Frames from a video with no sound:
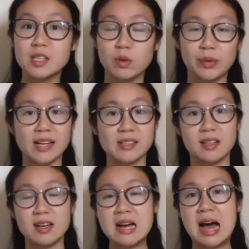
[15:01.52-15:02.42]
when we had
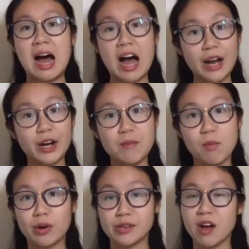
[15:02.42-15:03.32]
to hire
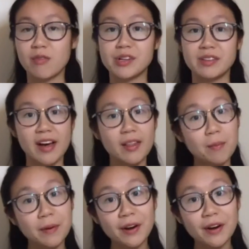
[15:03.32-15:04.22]
more software
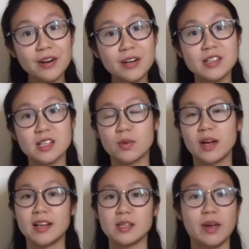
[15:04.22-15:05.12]
developers, as
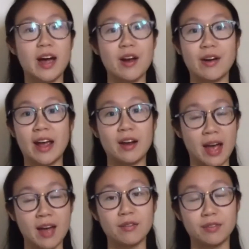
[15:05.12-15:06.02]
well as we hired a
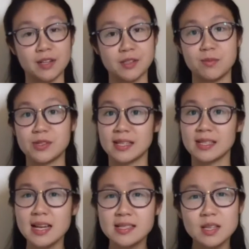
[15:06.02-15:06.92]
head of customer
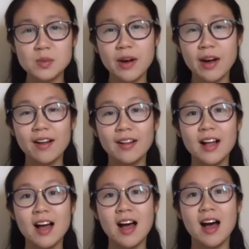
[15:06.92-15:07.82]
success as well.
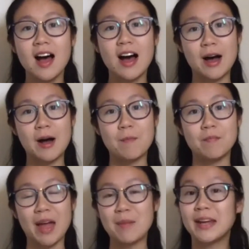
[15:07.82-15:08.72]

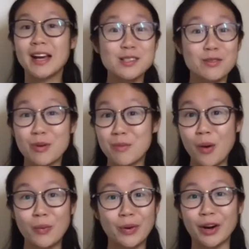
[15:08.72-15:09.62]
And because of
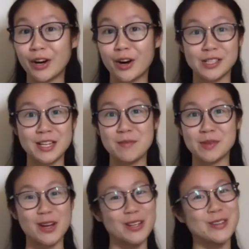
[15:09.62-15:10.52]
remote work, our team
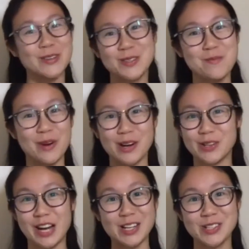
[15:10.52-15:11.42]
is also super
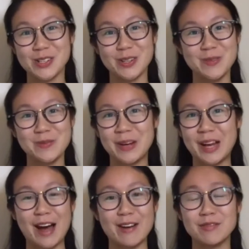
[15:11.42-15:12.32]
international. We
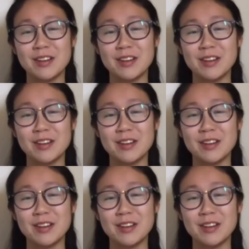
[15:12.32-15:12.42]
have